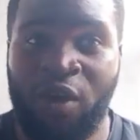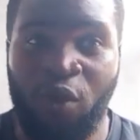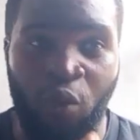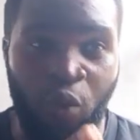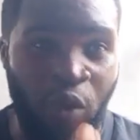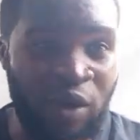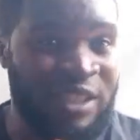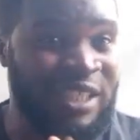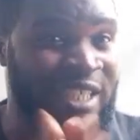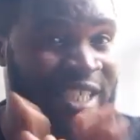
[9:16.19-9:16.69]

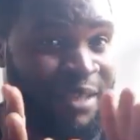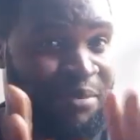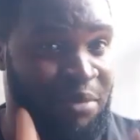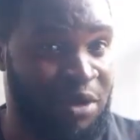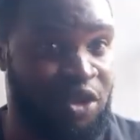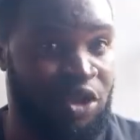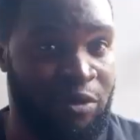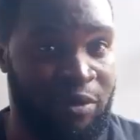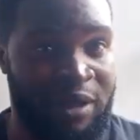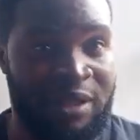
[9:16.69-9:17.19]
What is the
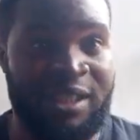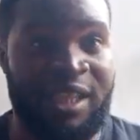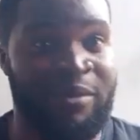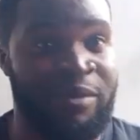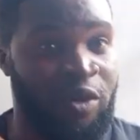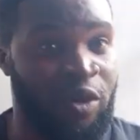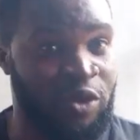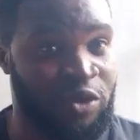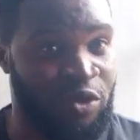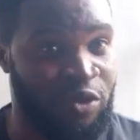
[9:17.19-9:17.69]
measurement? Let
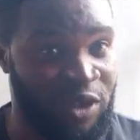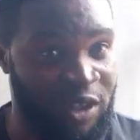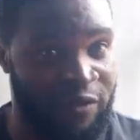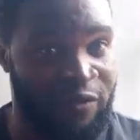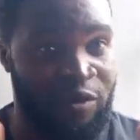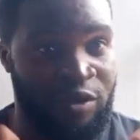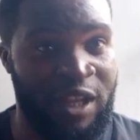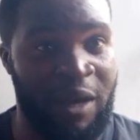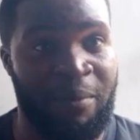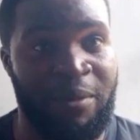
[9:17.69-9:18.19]
me also give
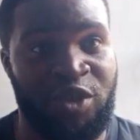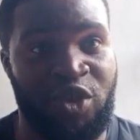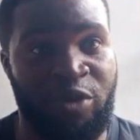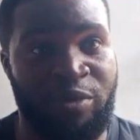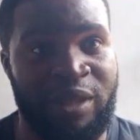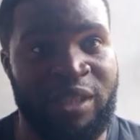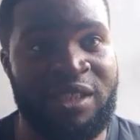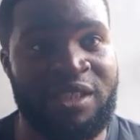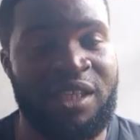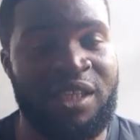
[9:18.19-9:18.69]
you the
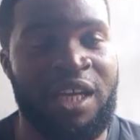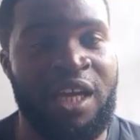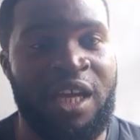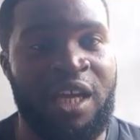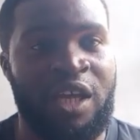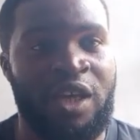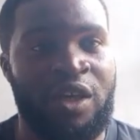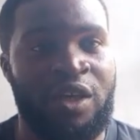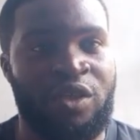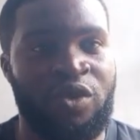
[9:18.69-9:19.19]
measurement.
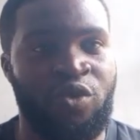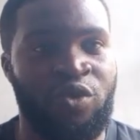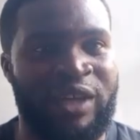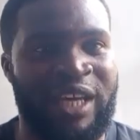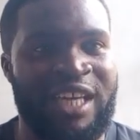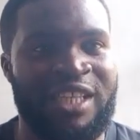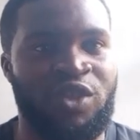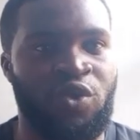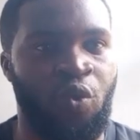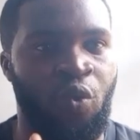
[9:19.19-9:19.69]
You
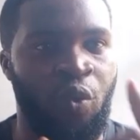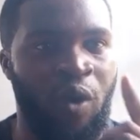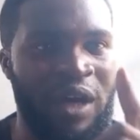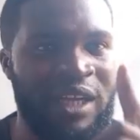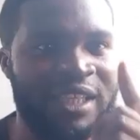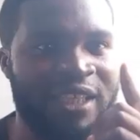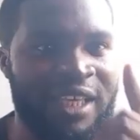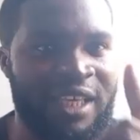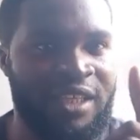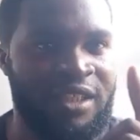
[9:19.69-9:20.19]
get
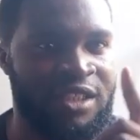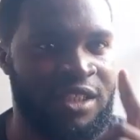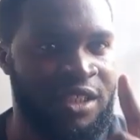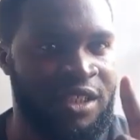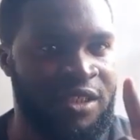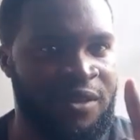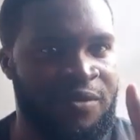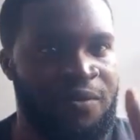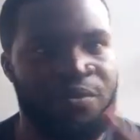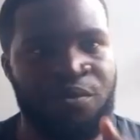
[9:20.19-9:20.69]
1 kg